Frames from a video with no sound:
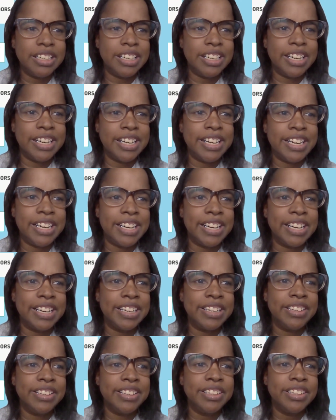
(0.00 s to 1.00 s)

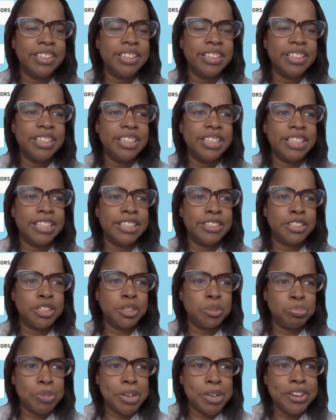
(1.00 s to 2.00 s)
and it's
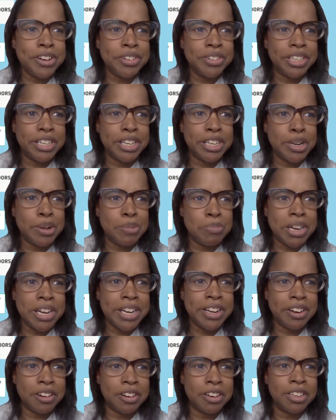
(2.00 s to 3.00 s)
spelled M
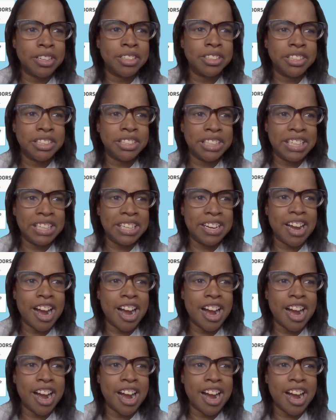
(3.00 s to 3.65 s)
A R C